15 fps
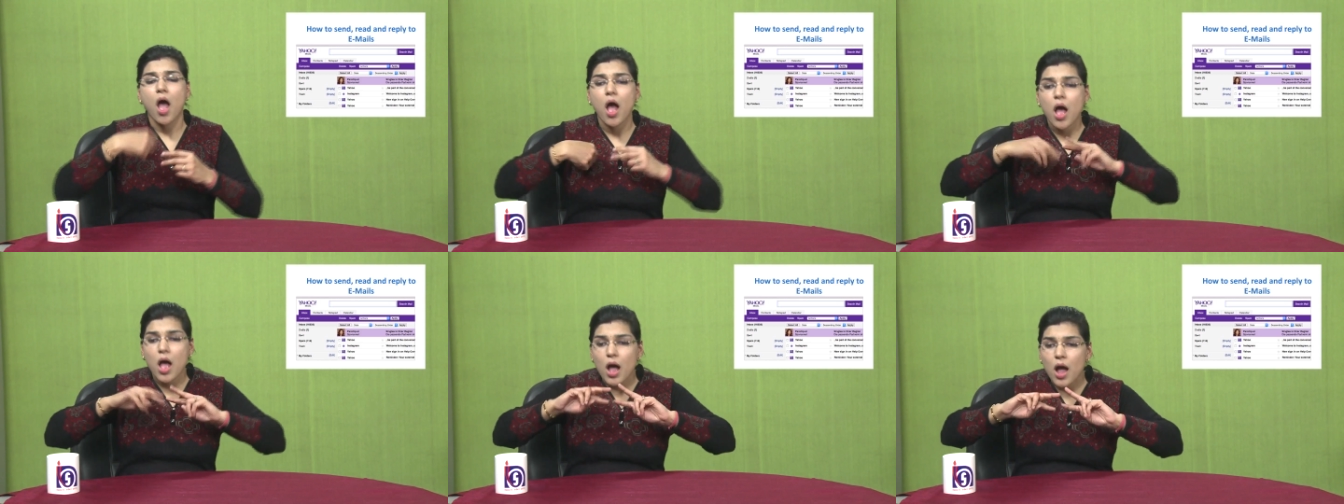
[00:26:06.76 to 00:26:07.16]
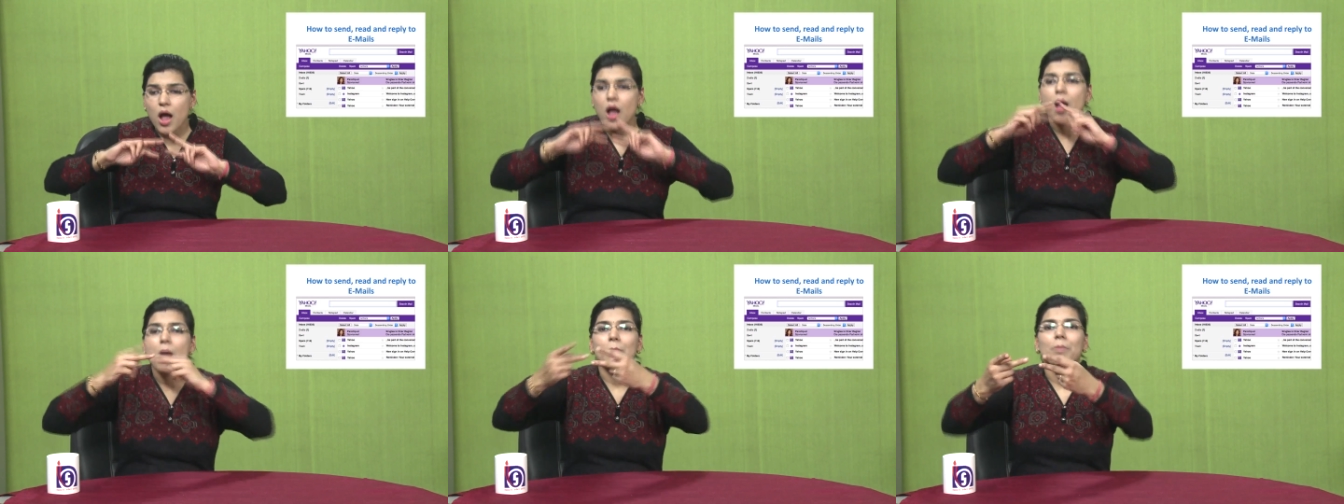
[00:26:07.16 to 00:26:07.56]
there
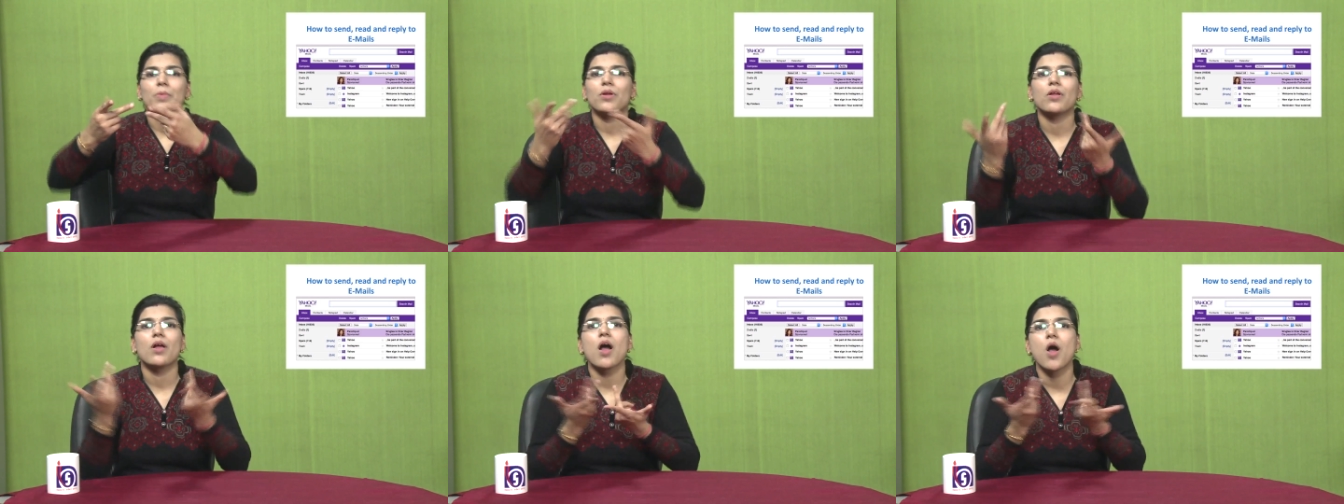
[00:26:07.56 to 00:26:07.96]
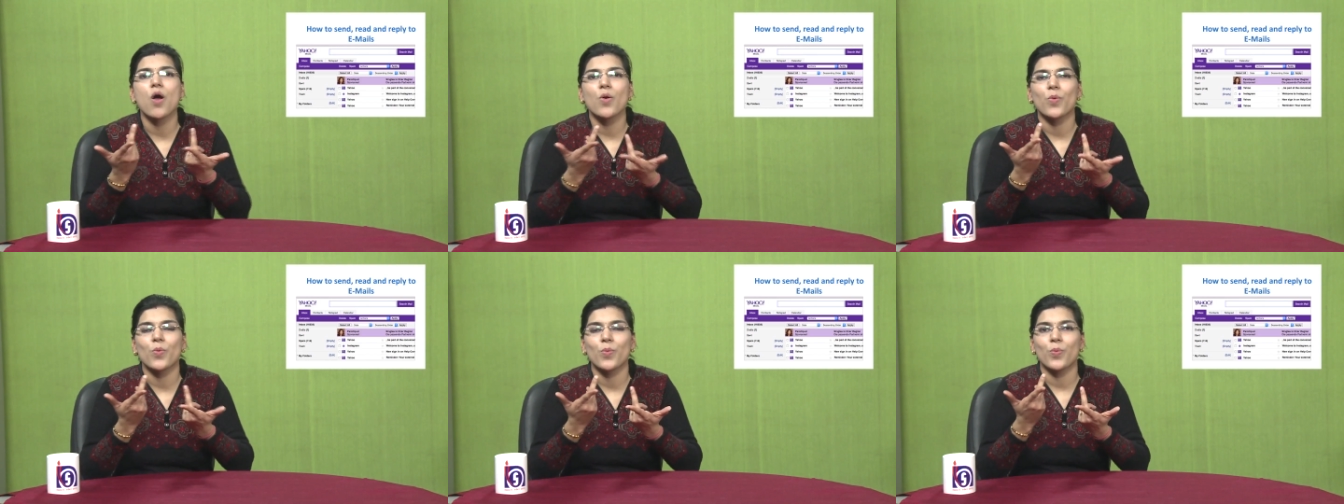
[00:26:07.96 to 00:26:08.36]
are always
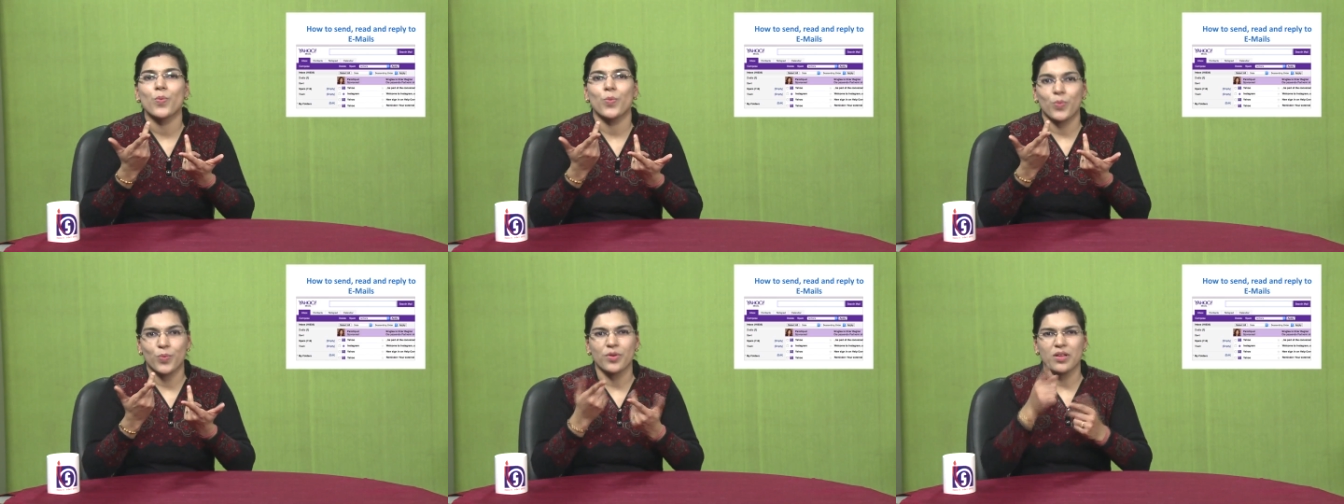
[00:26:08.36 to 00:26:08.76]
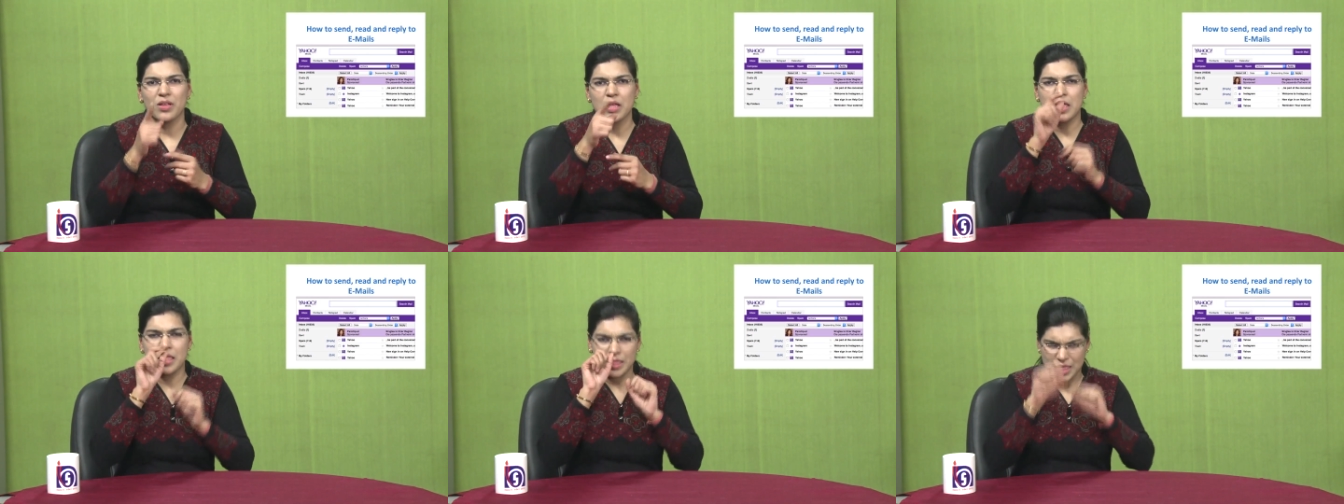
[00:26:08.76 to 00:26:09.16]
mails that have
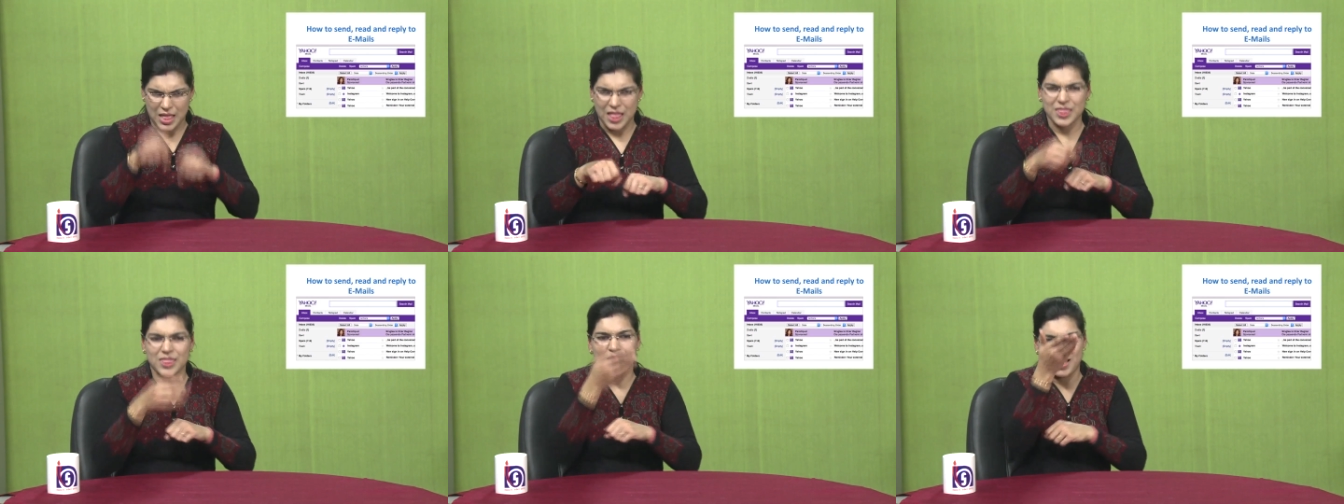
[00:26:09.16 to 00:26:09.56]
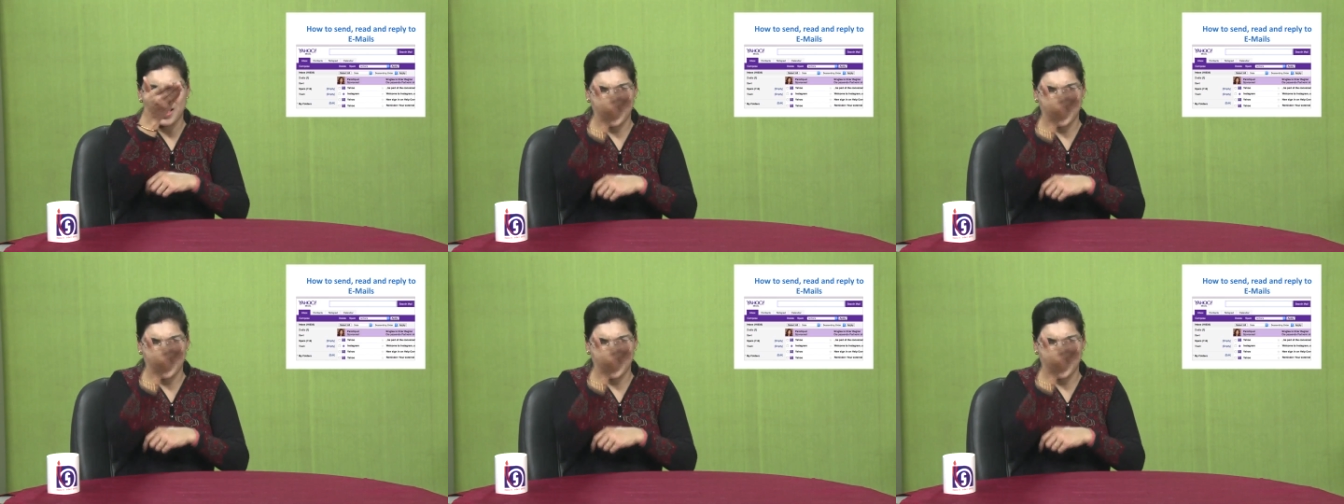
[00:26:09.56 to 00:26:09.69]
come to you.